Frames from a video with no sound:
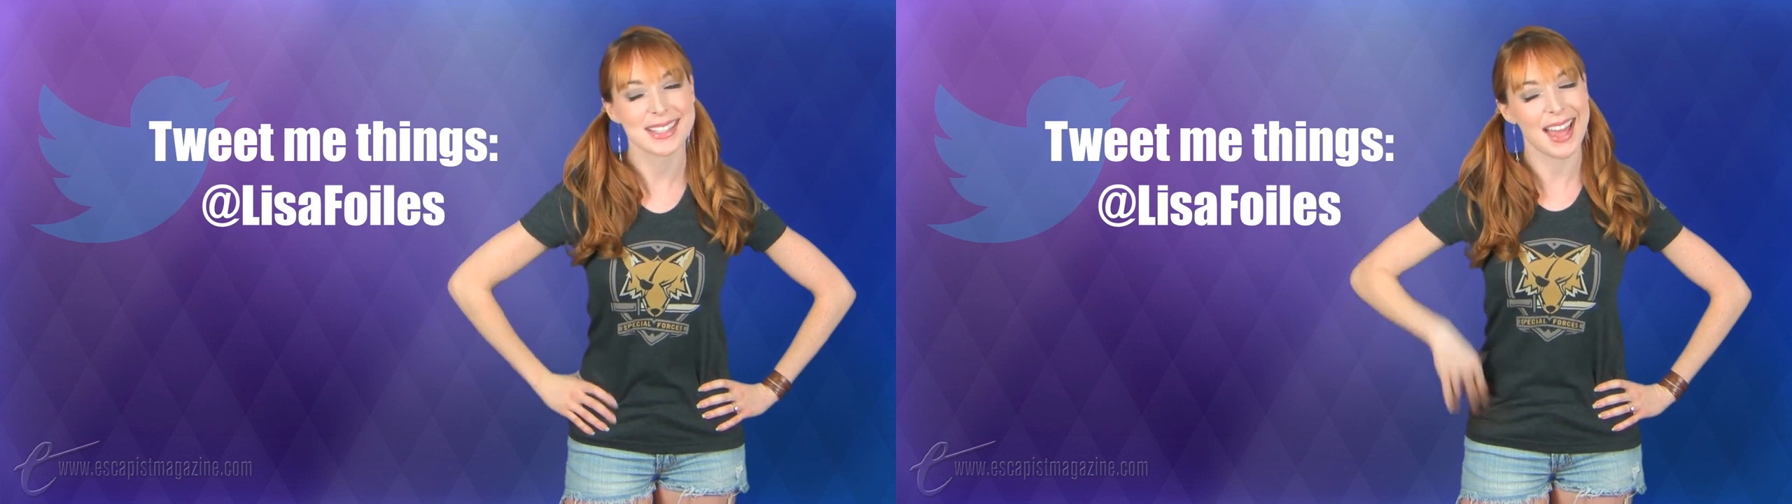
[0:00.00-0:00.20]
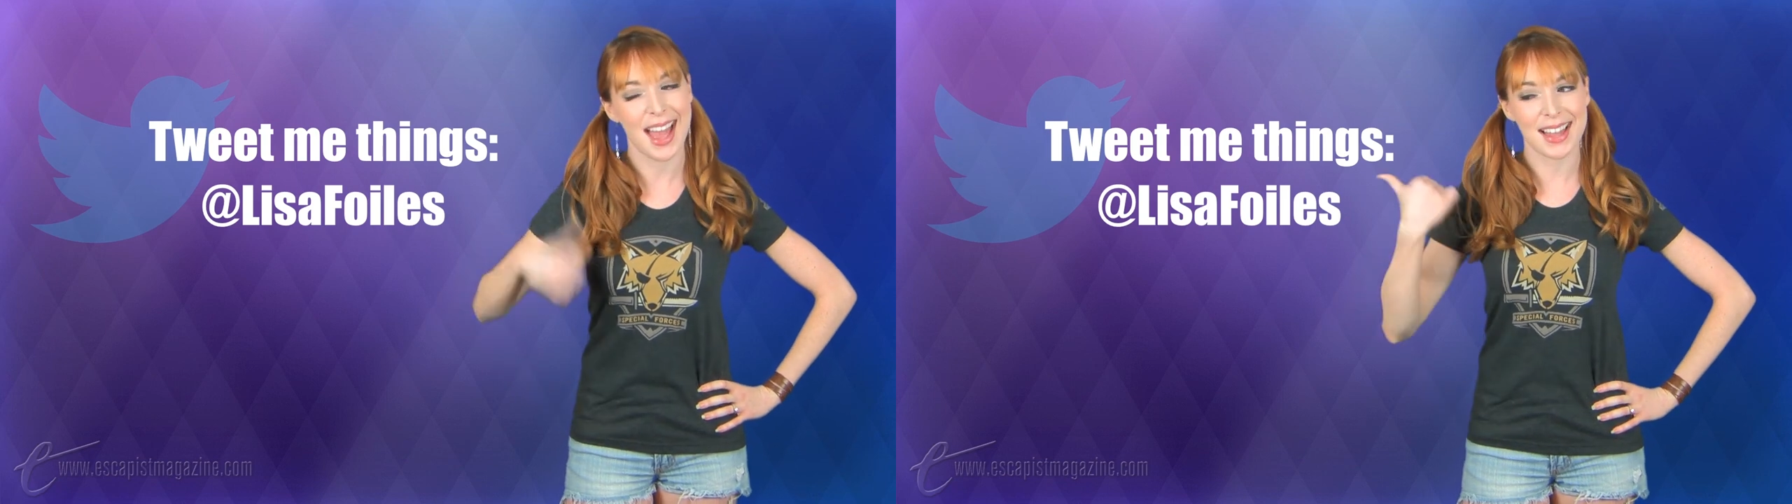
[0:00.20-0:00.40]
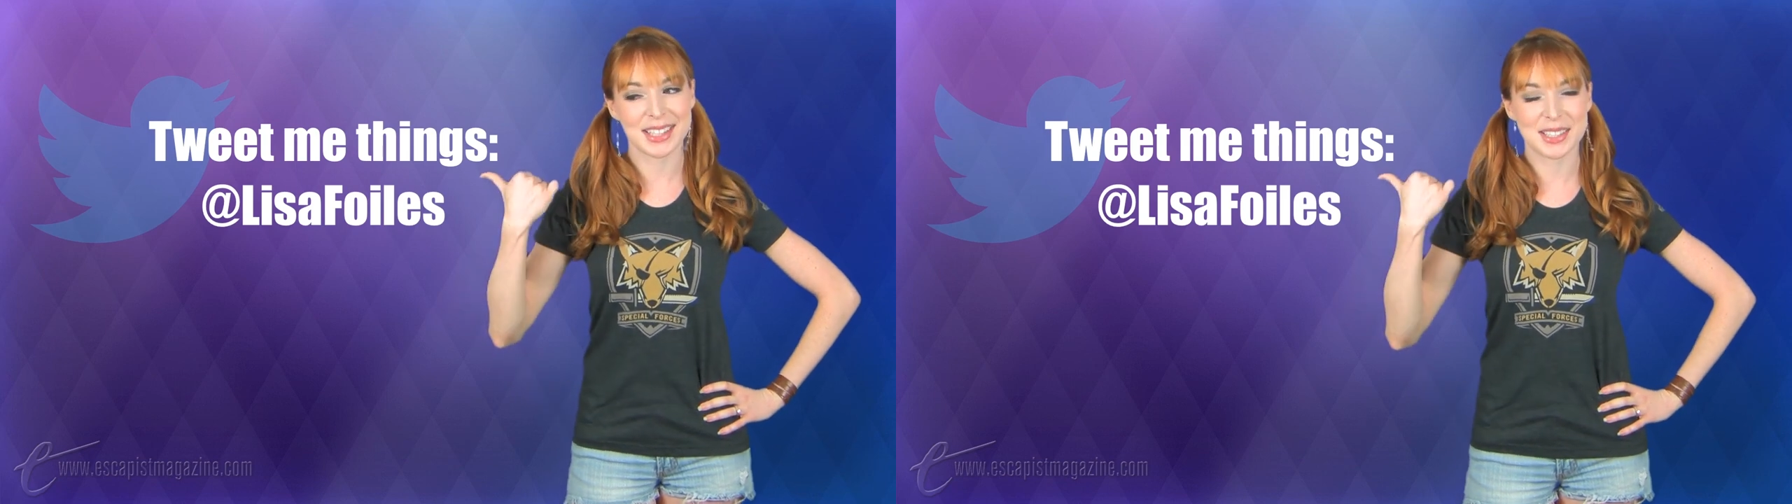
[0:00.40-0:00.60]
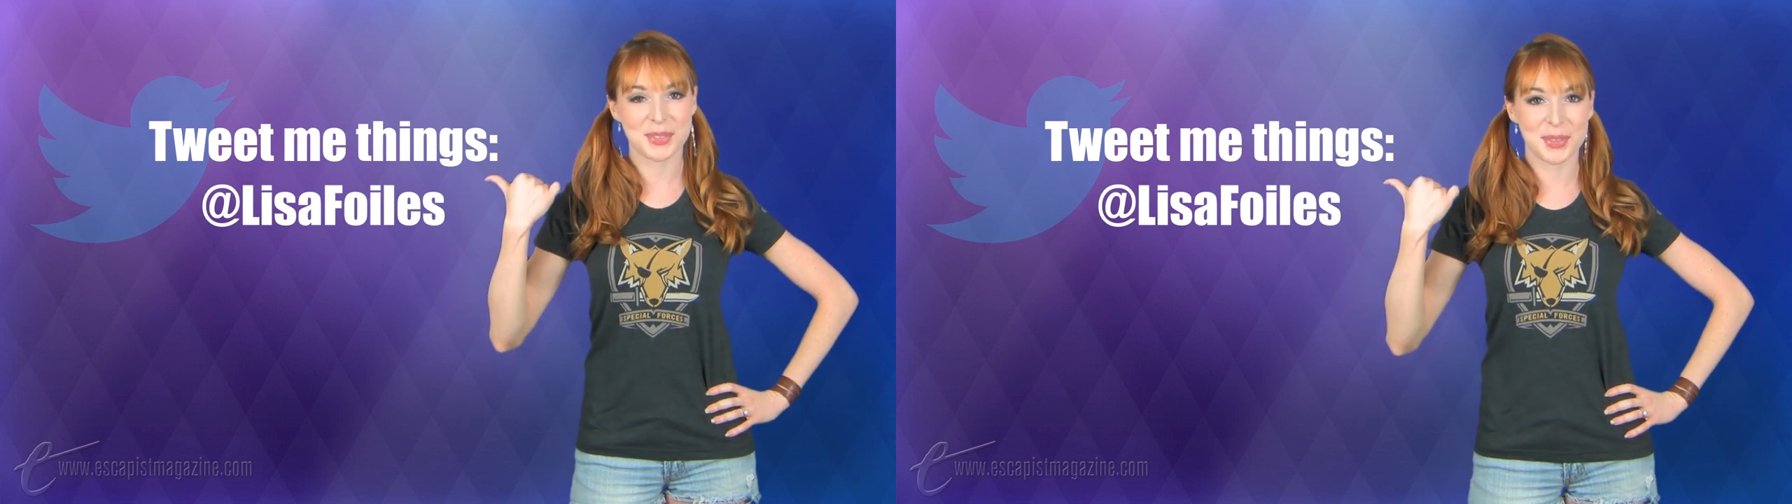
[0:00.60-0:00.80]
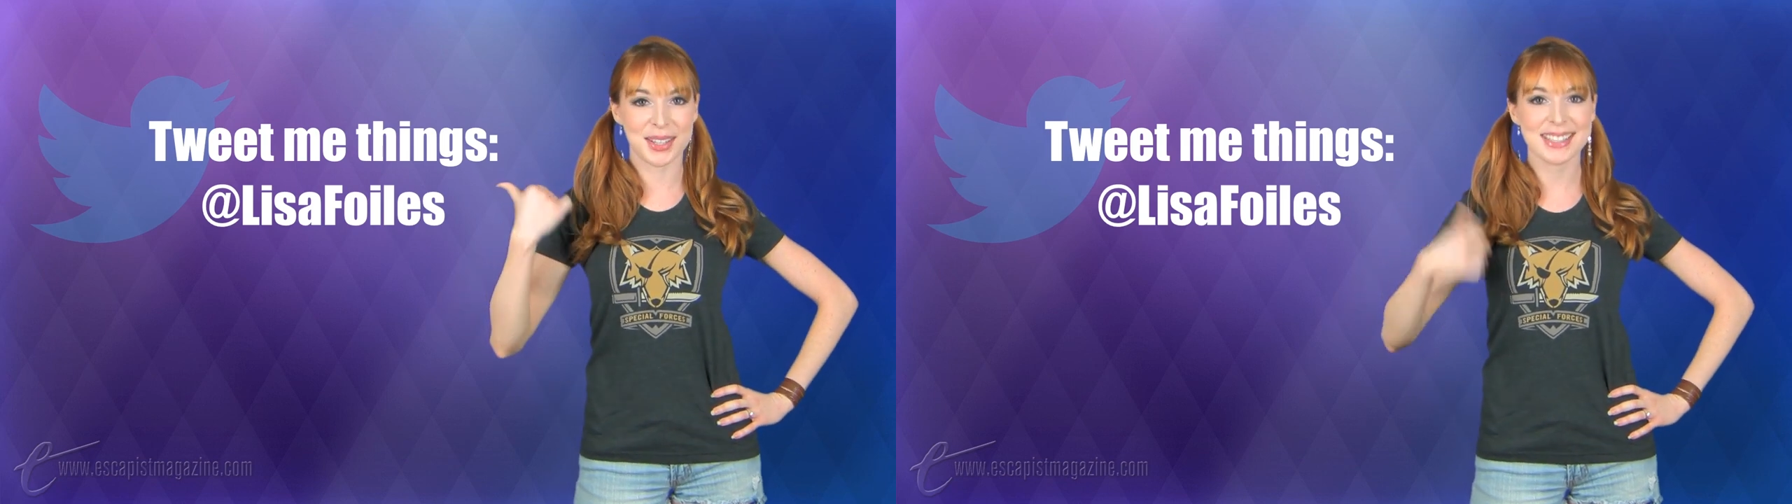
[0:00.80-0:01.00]
to at Lisa
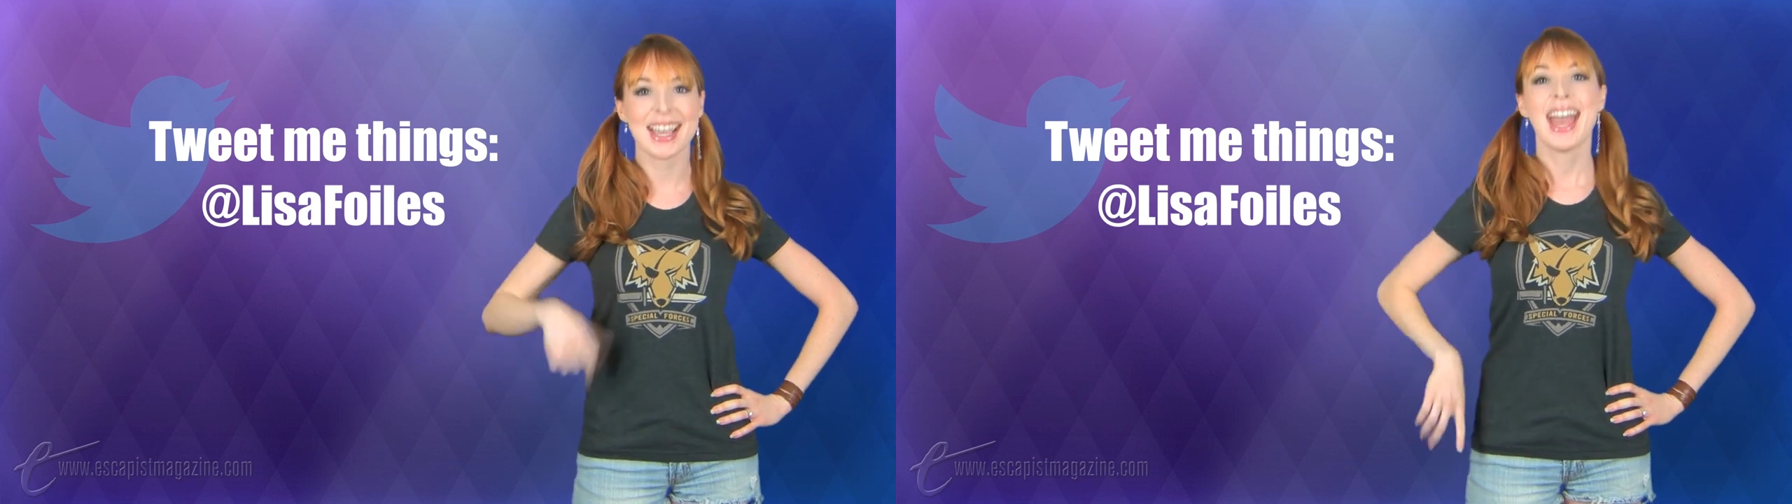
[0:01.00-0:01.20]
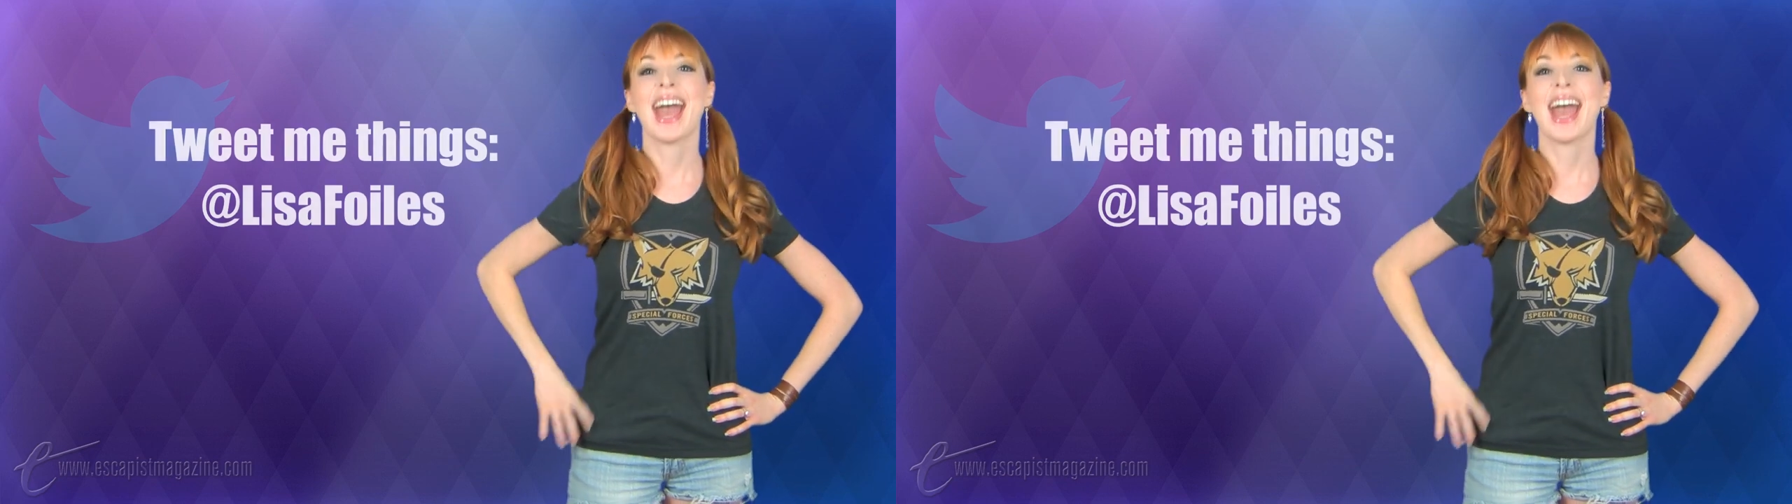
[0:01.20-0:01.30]
Foiles,